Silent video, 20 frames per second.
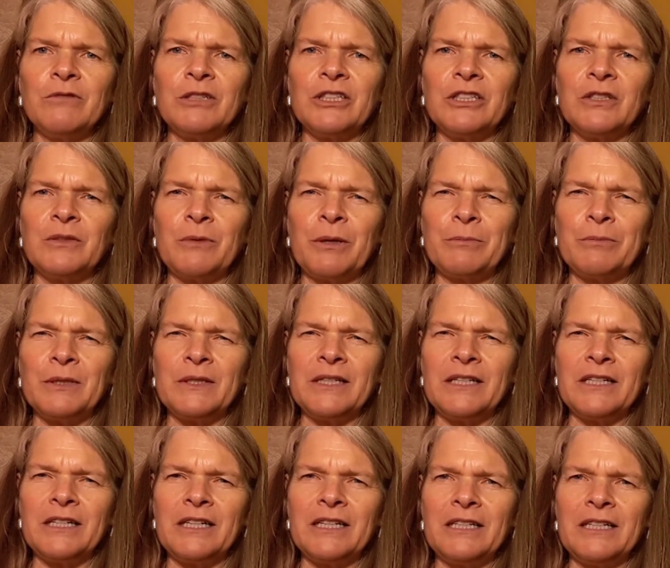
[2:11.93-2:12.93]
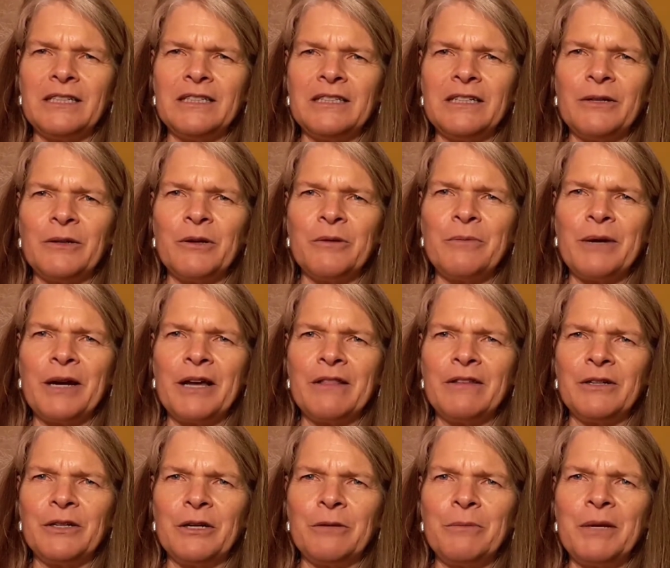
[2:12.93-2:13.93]
which is represented in Tarot by
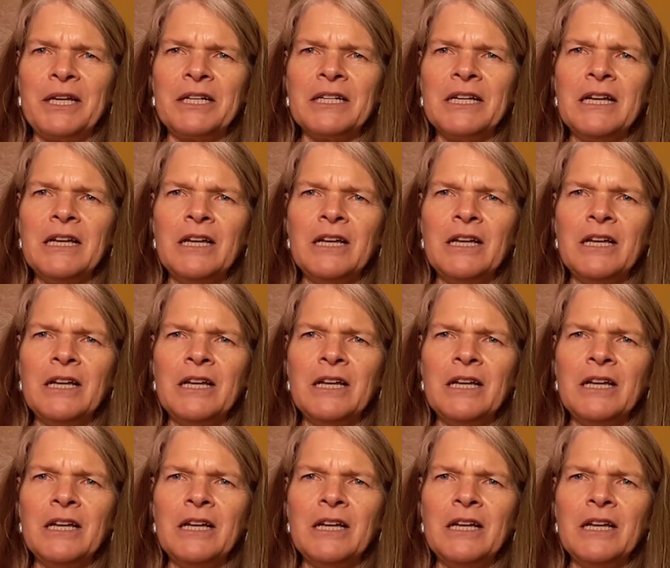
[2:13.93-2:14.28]
the Hermit,